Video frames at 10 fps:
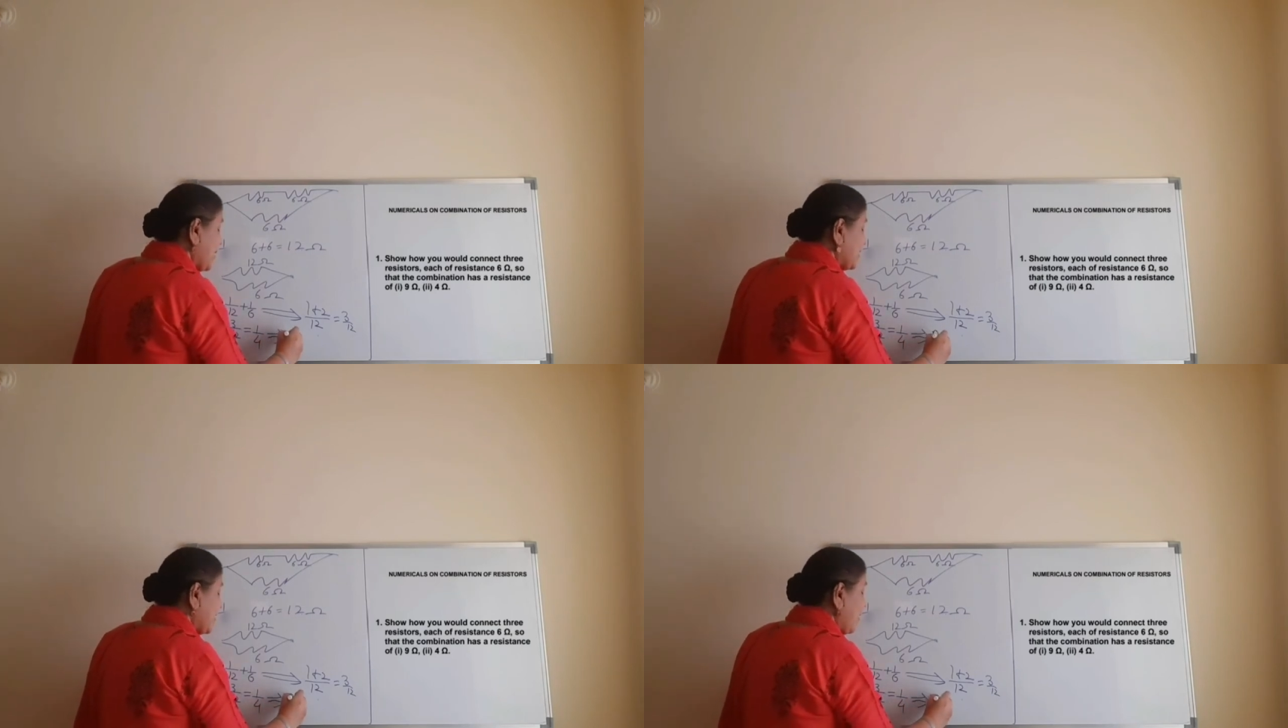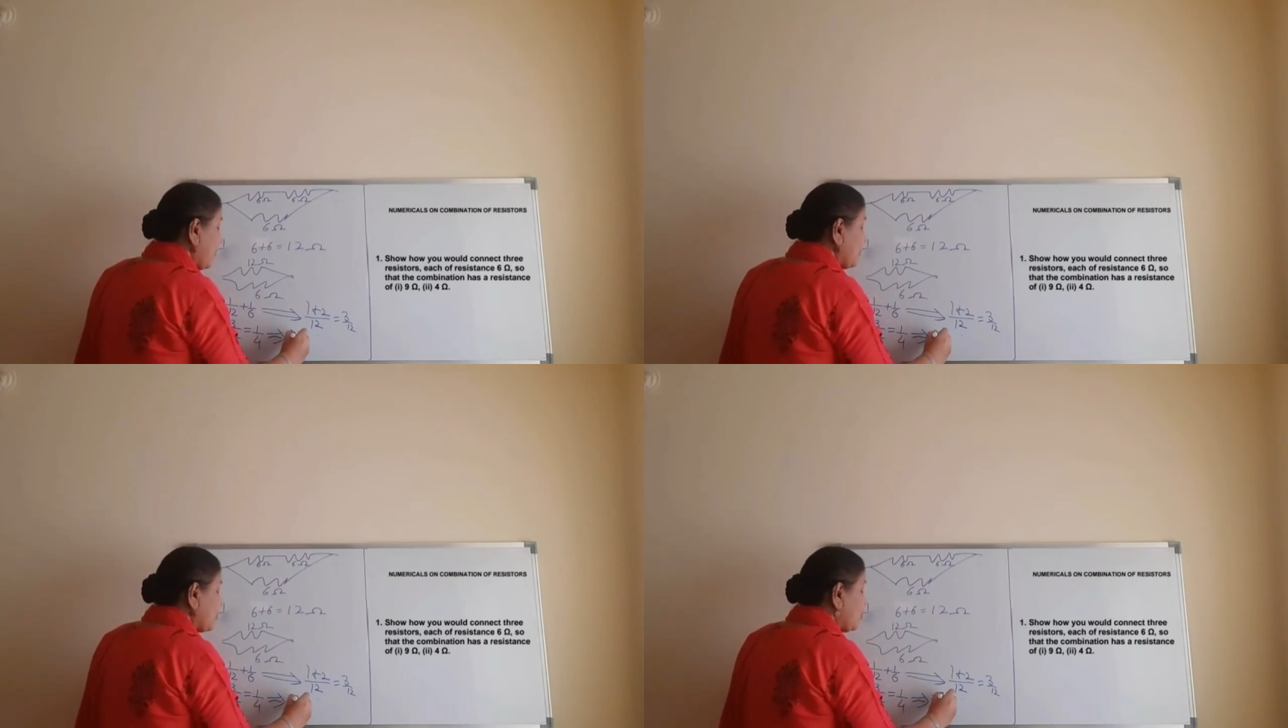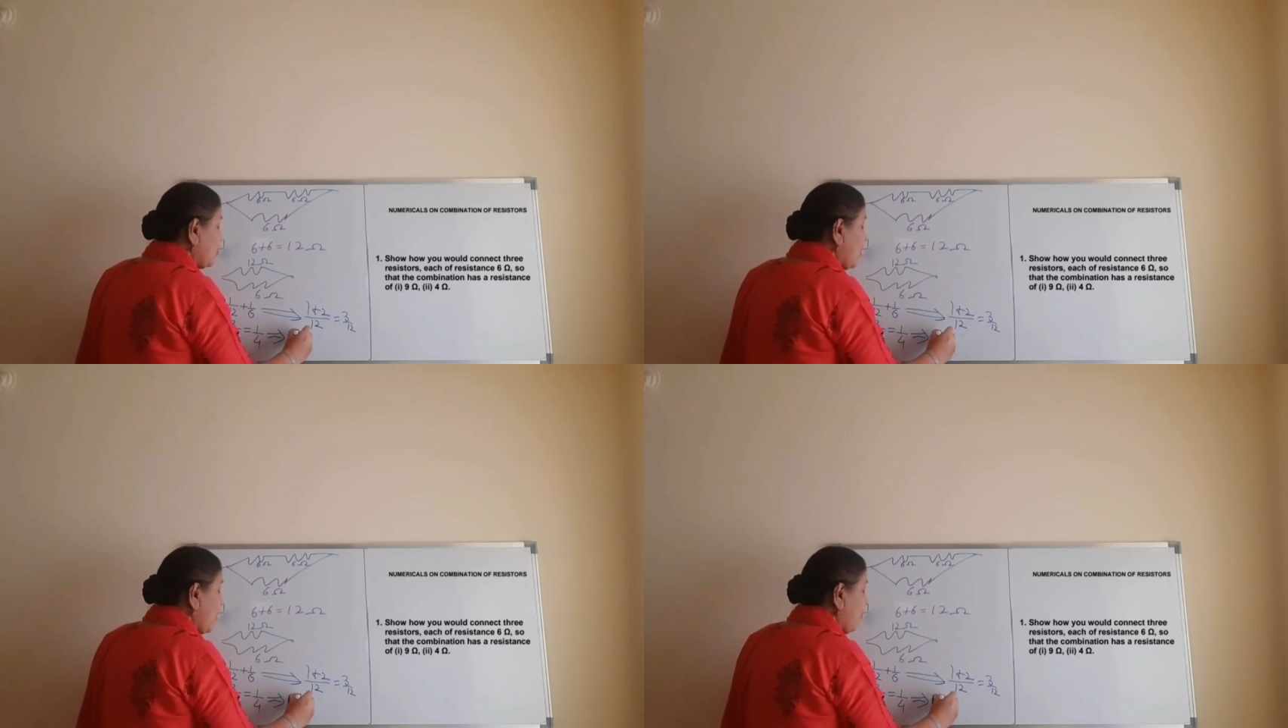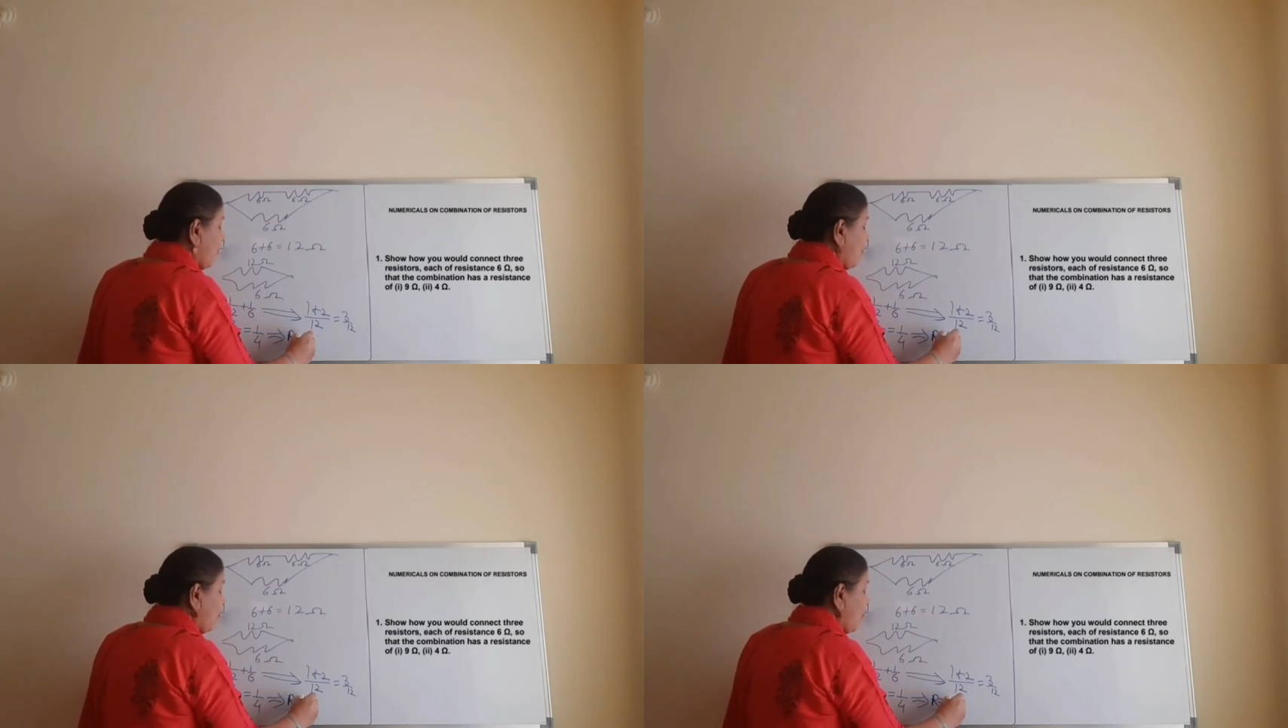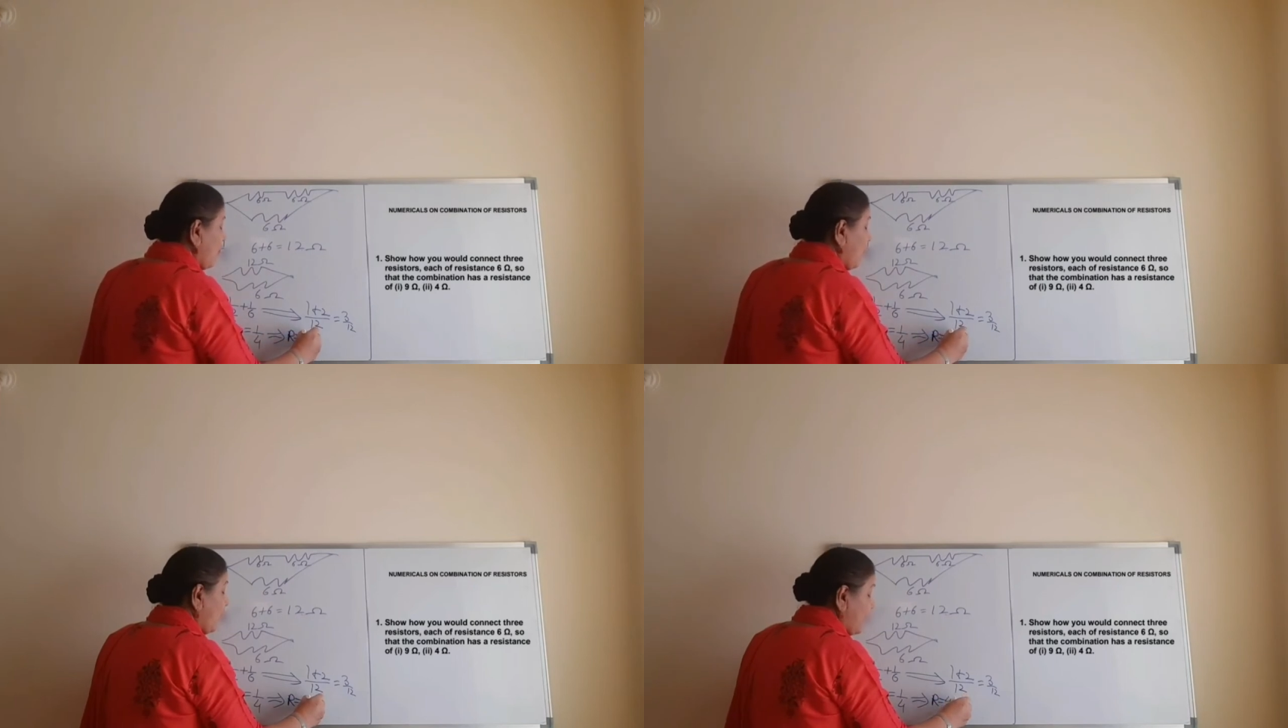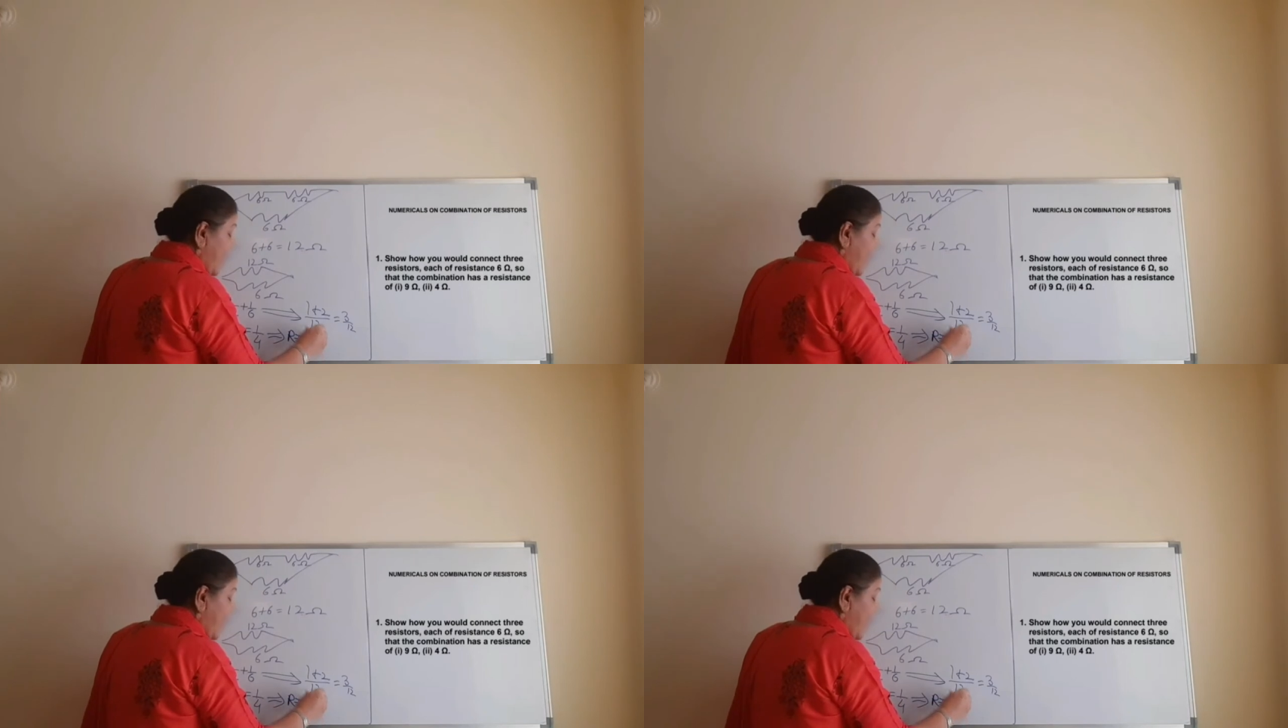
is equal to 4 ohm.